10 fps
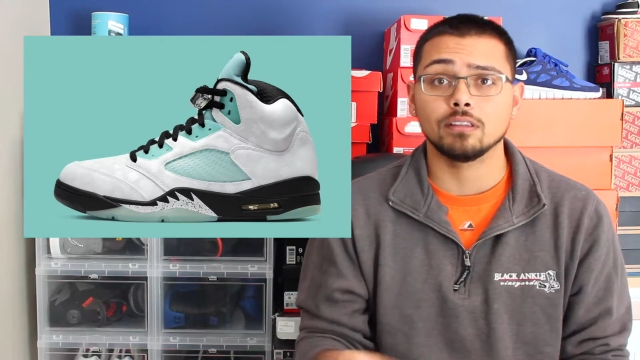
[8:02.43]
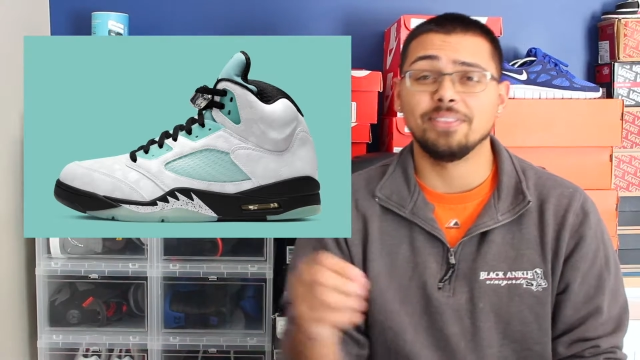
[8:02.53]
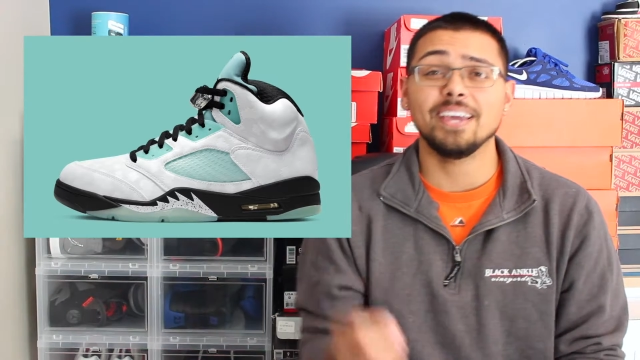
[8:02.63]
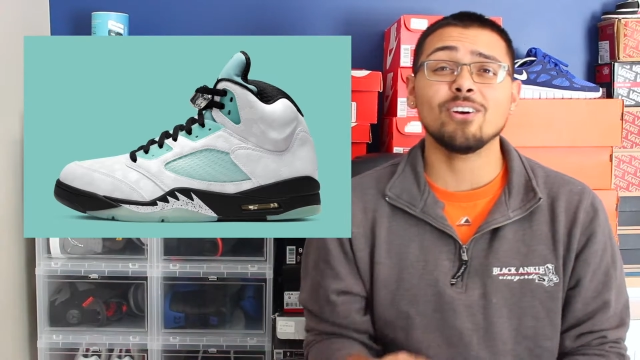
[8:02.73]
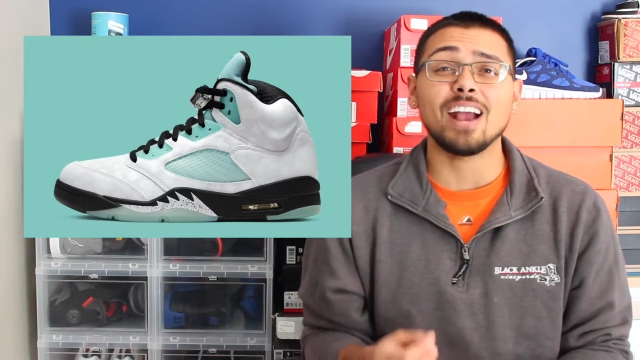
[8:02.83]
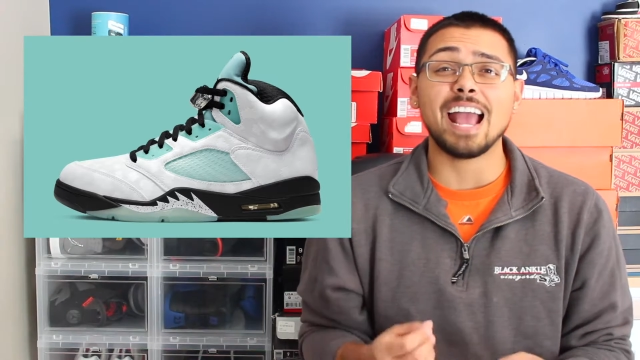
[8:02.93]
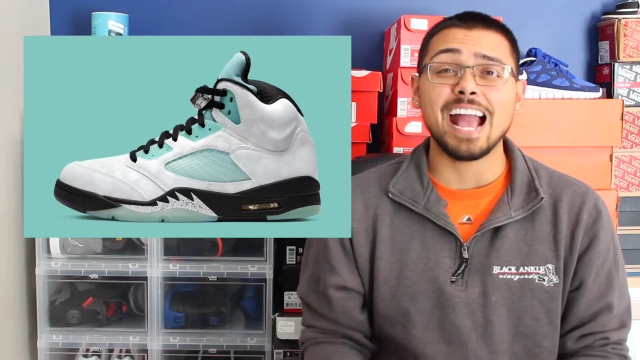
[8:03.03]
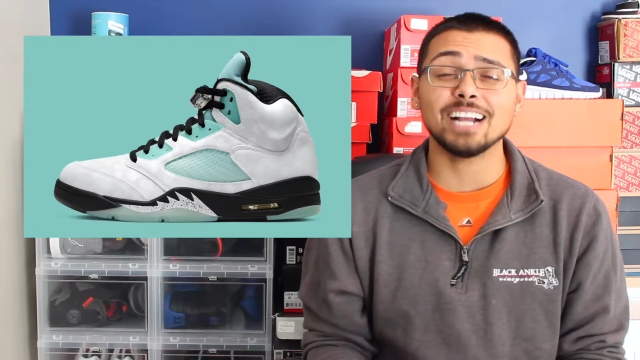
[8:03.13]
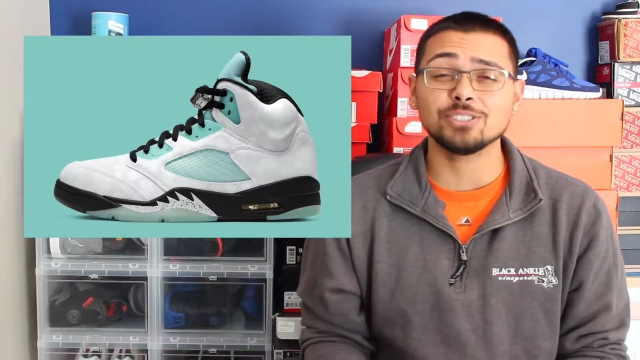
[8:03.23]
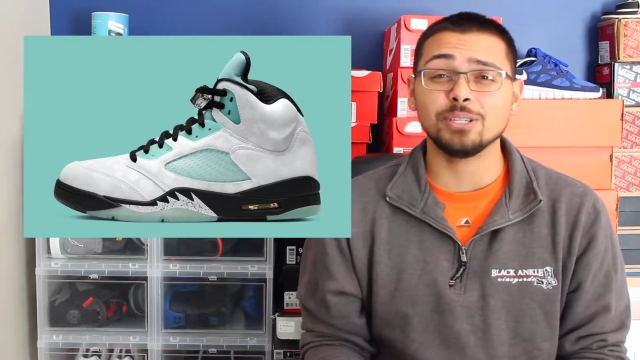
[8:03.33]
and they are
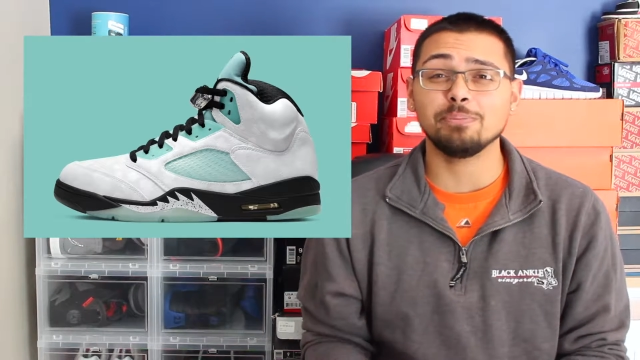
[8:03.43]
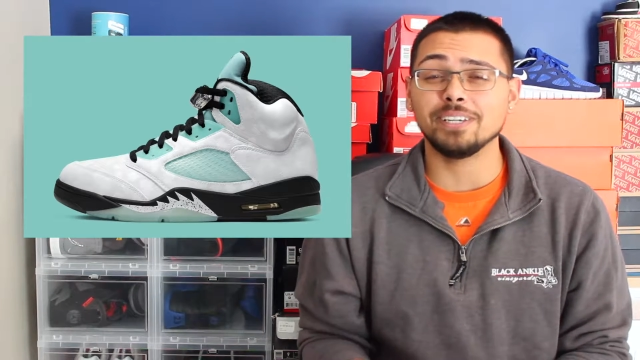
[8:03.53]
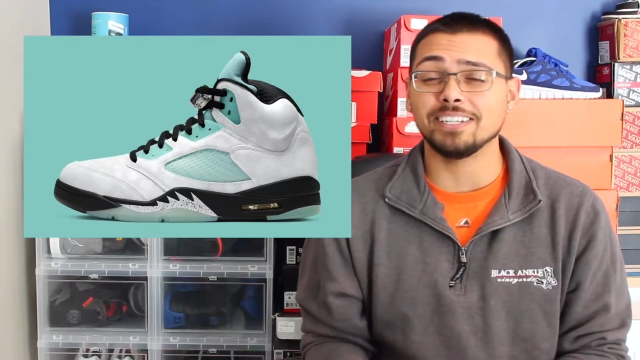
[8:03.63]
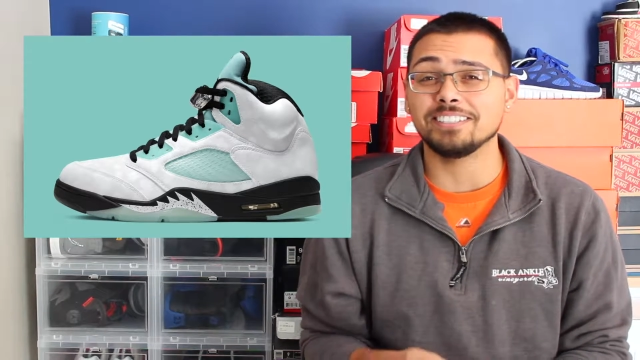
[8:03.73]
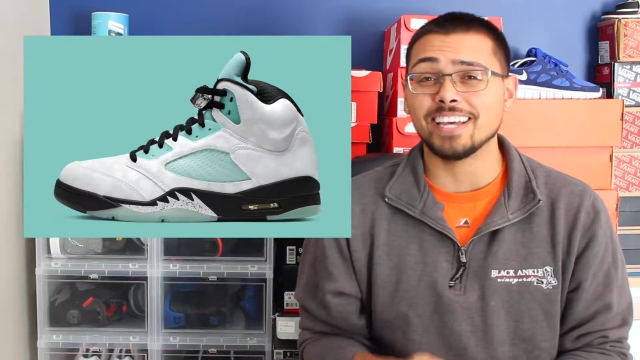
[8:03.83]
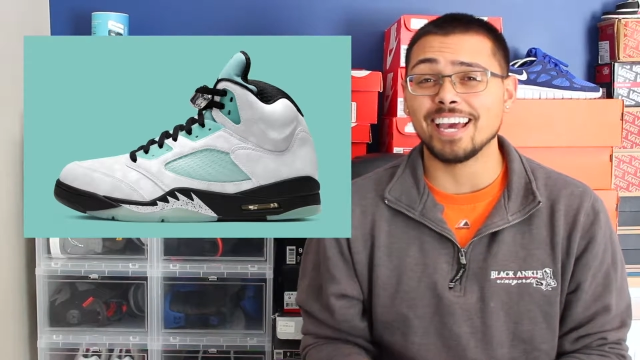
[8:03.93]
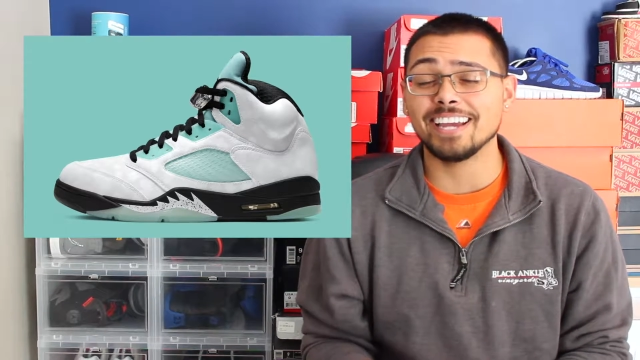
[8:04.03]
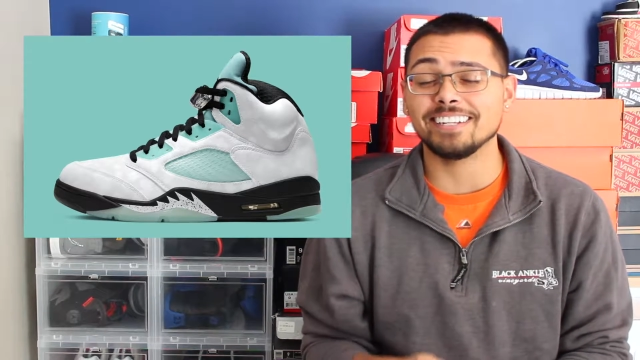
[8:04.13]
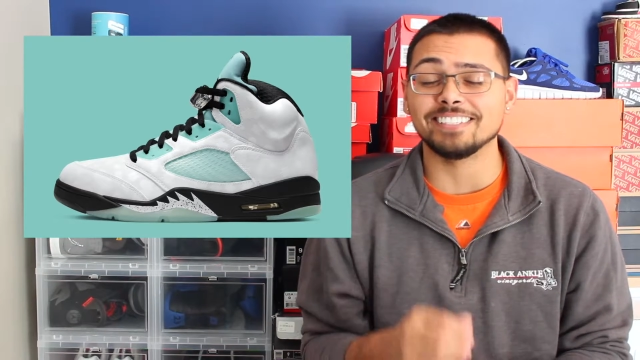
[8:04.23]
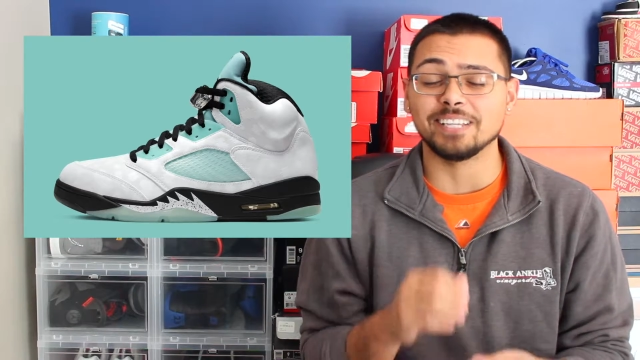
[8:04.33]
actually being
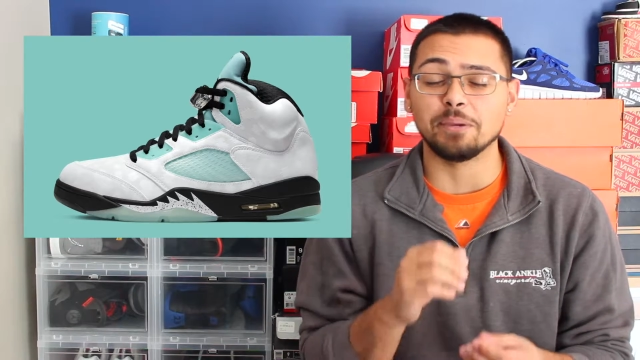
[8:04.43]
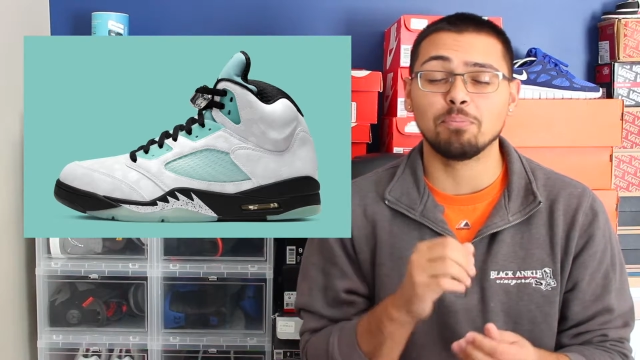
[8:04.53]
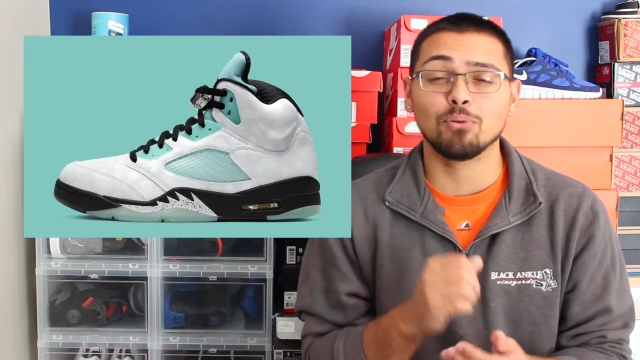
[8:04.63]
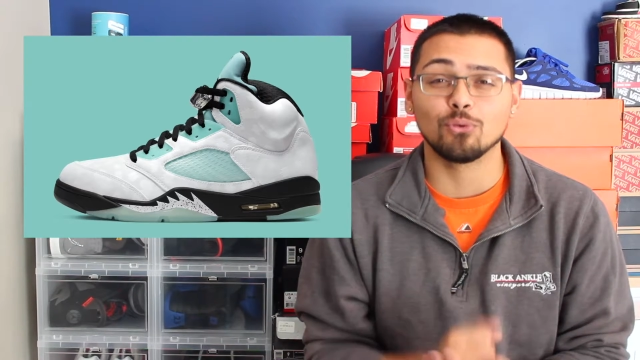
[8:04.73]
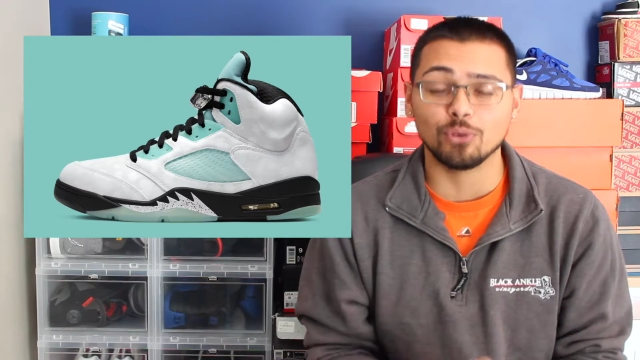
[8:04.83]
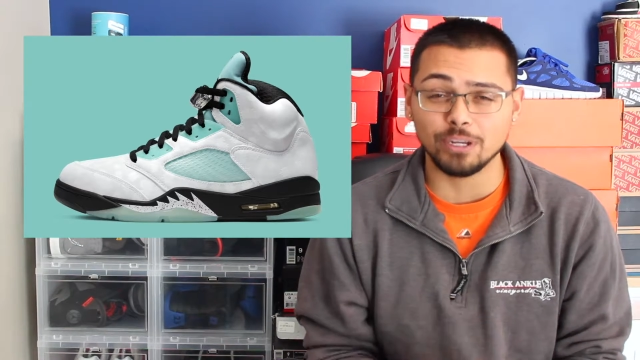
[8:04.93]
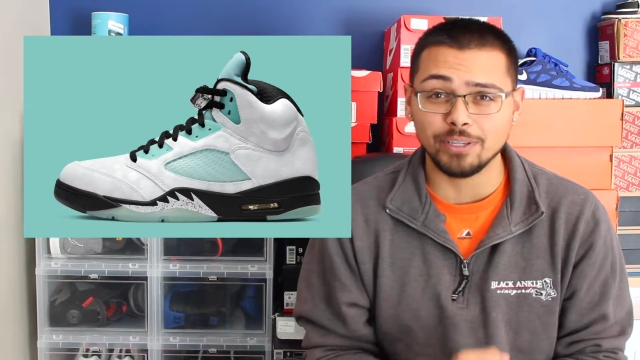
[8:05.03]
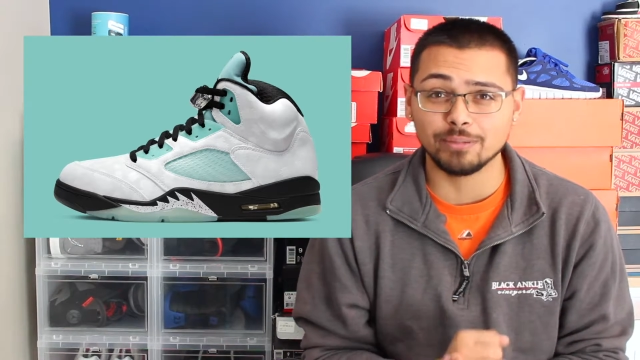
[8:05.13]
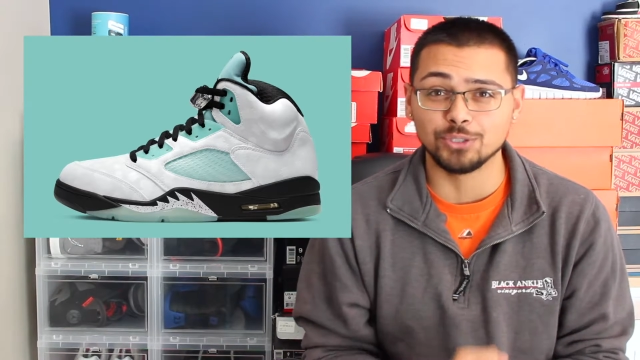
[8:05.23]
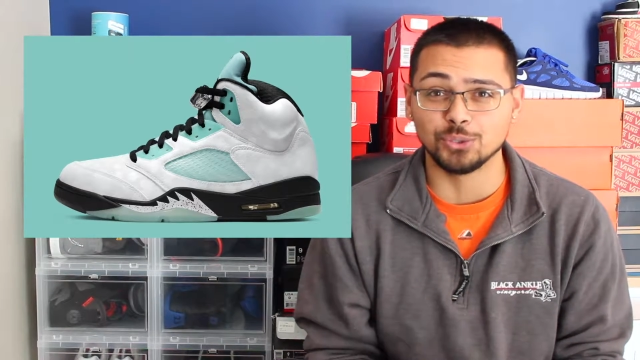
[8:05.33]
tagged as a
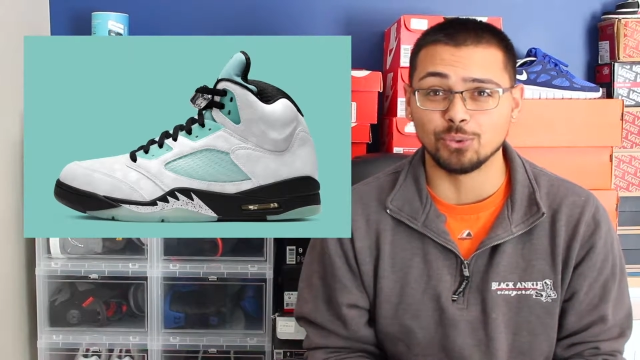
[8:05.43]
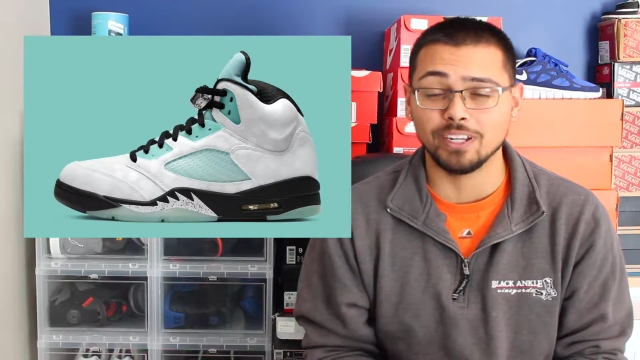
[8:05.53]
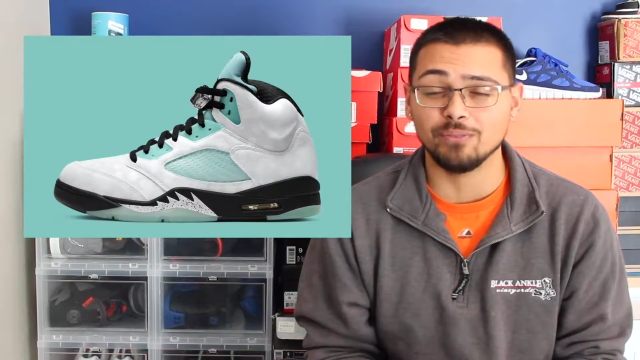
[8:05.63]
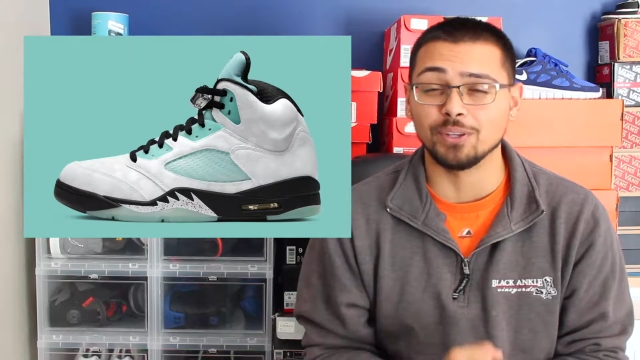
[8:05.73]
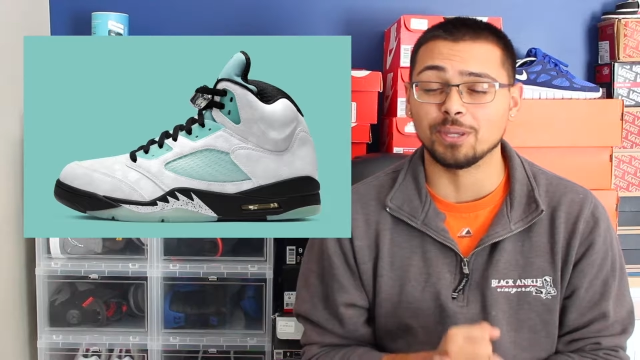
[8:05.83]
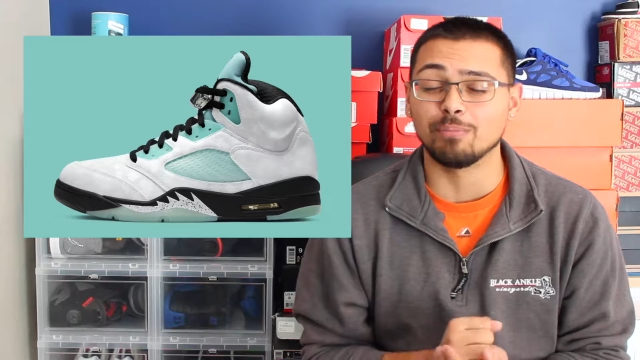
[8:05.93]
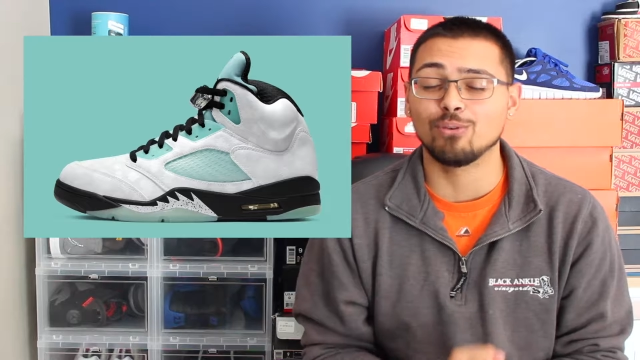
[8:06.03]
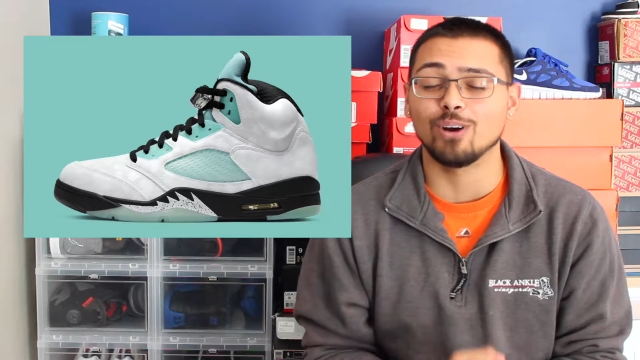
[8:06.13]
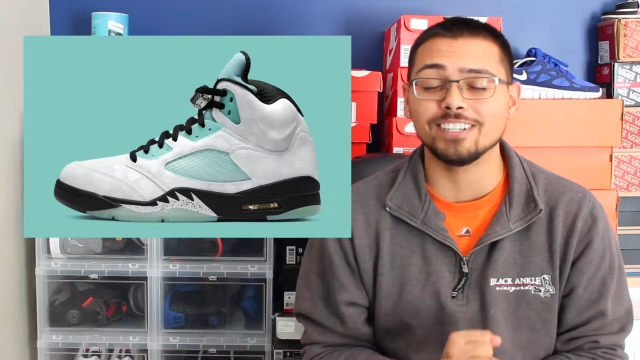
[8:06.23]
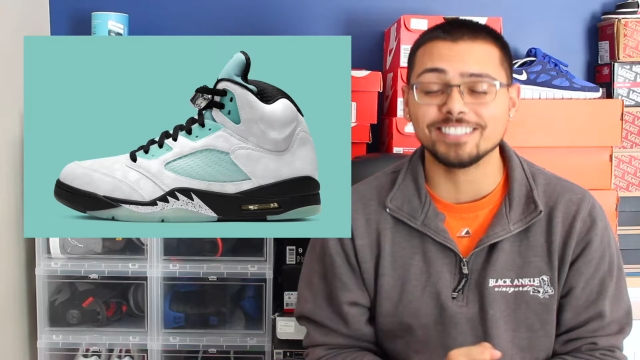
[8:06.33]
premium Jordan with a
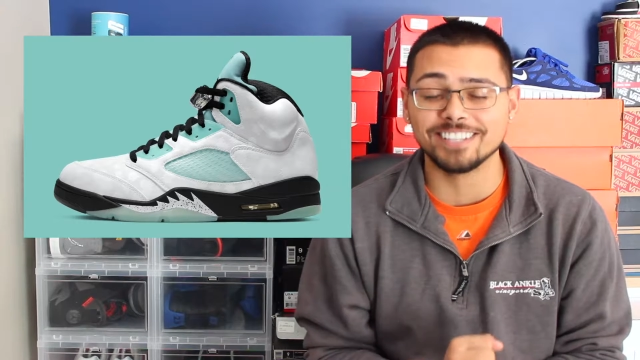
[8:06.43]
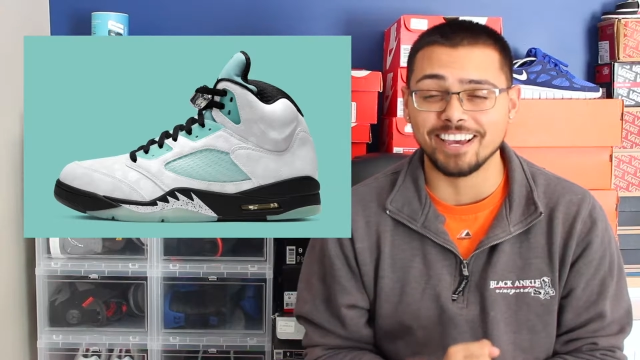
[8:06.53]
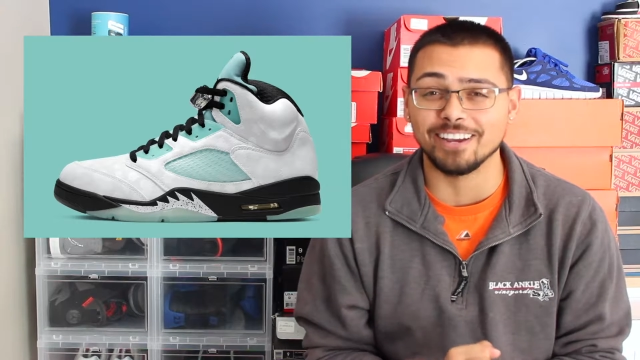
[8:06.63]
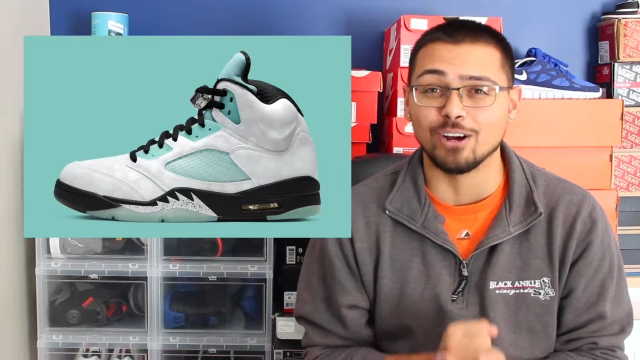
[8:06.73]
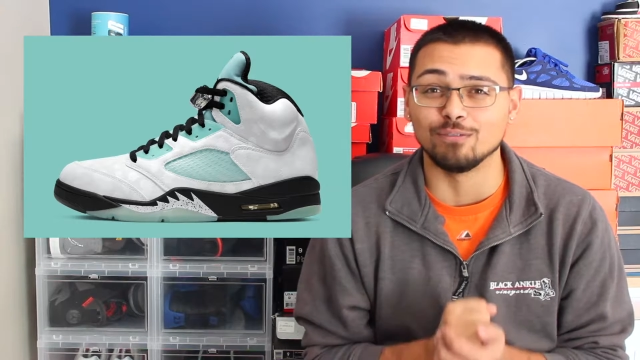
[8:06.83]
price tag